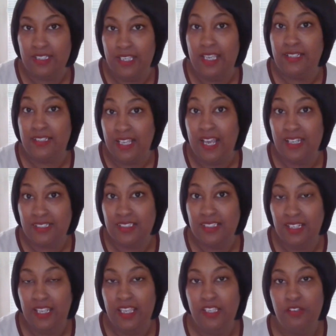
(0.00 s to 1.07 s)
a toxic
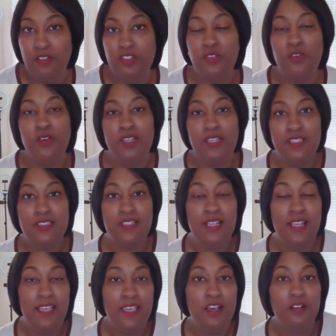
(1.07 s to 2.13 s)
language, or is it
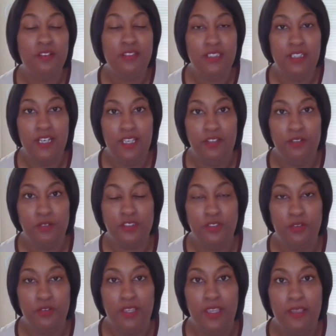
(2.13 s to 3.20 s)
a healthy language,
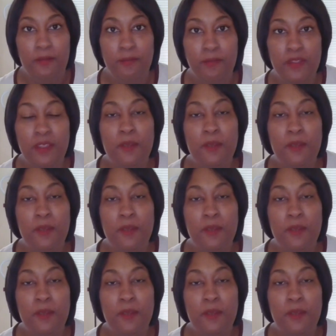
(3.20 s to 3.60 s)
okay?